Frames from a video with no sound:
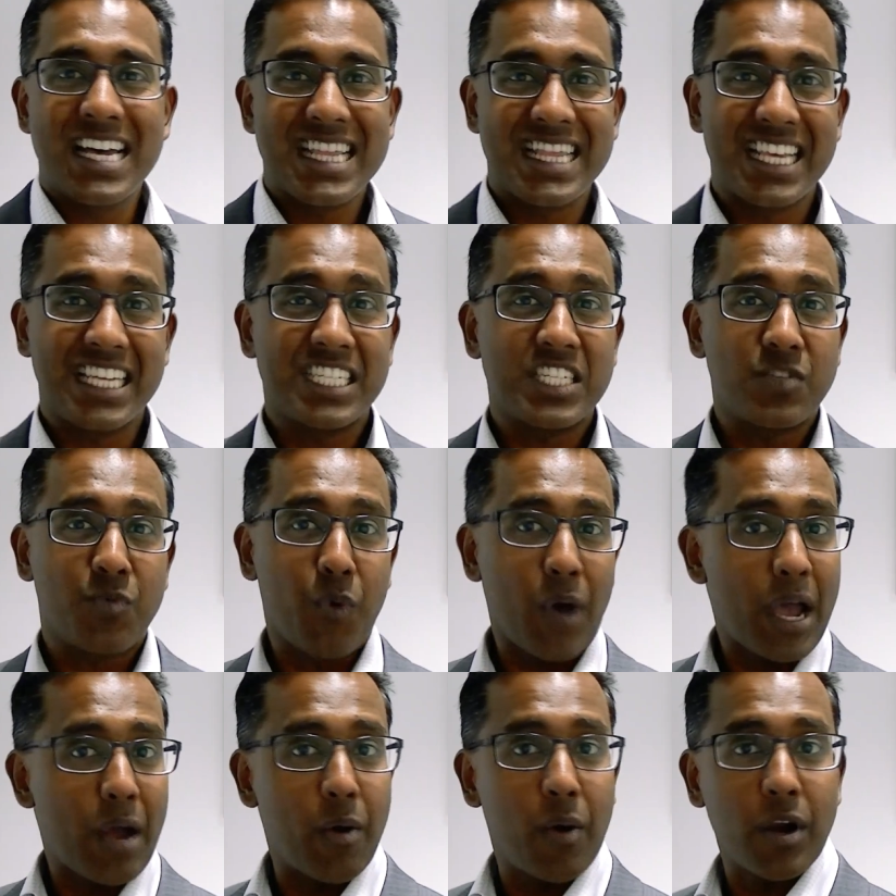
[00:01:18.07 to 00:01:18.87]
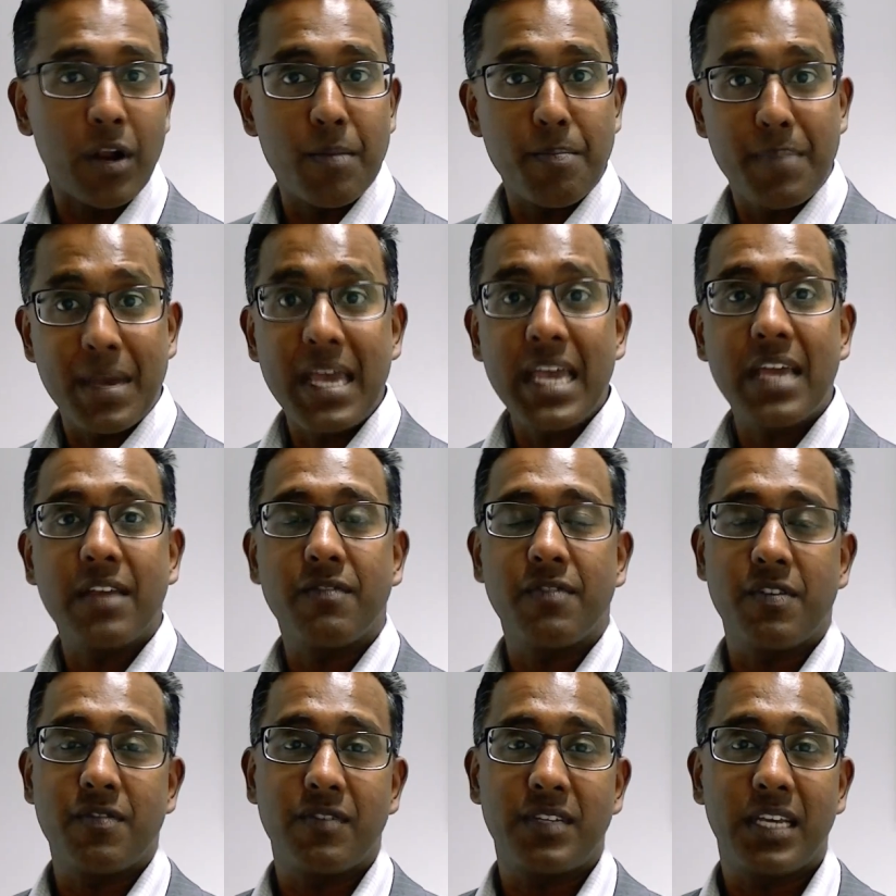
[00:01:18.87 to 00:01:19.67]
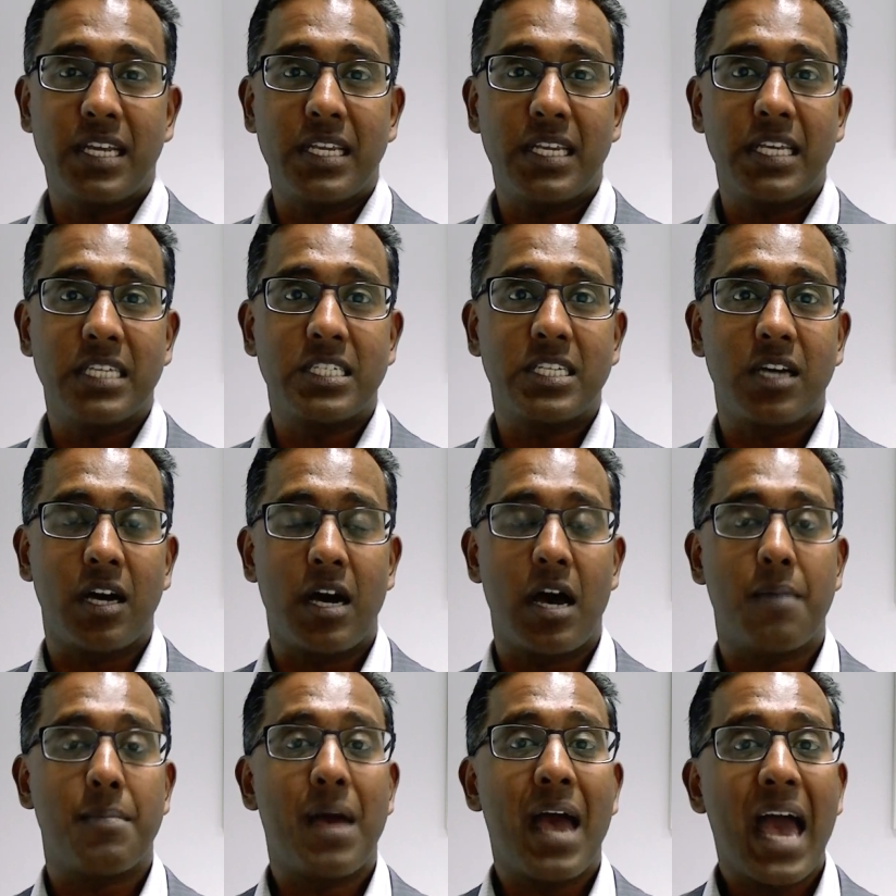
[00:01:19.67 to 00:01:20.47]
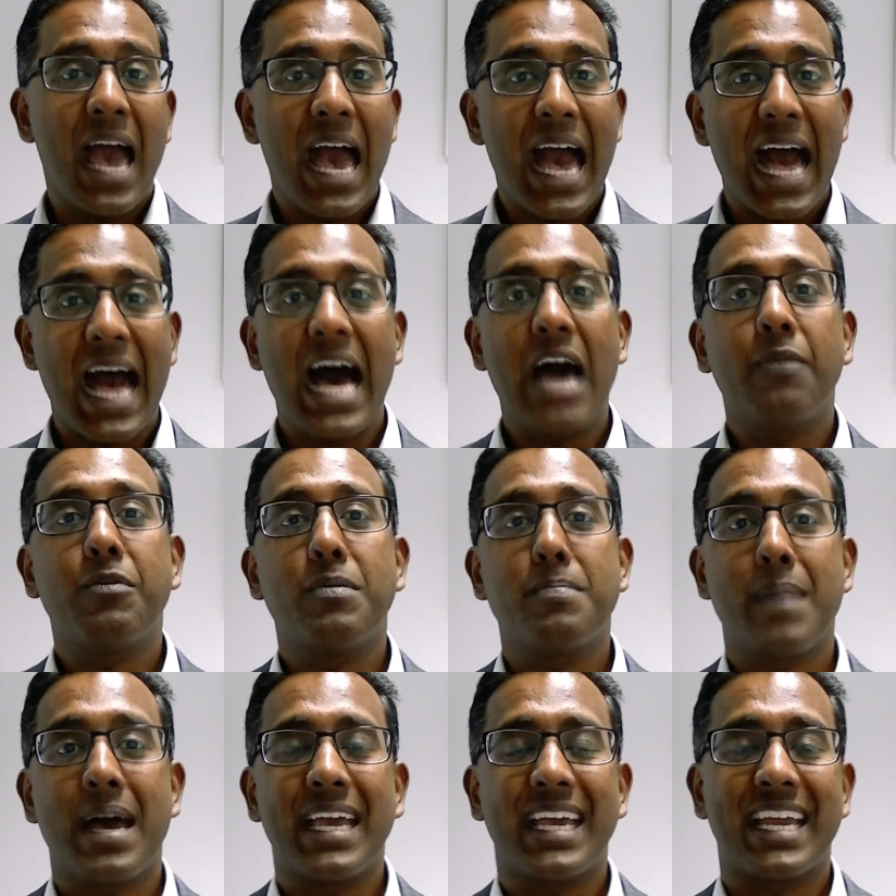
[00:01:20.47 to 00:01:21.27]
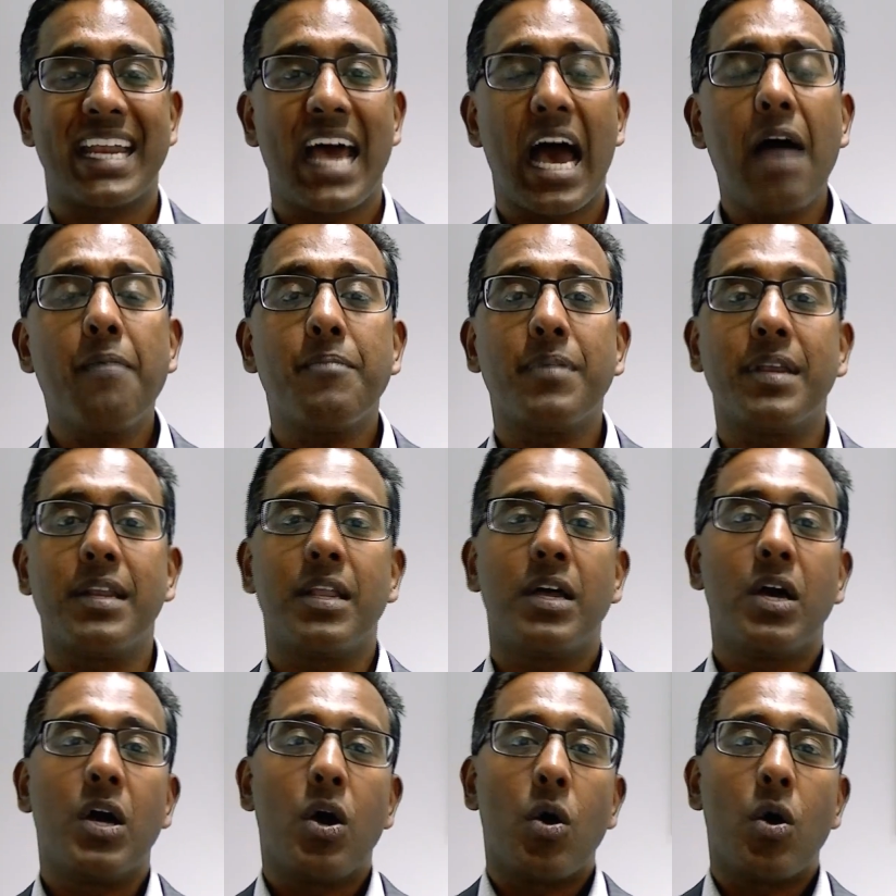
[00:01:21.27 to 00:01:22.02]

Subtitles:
this is where I want to be in 15 years time, how do we make it happen?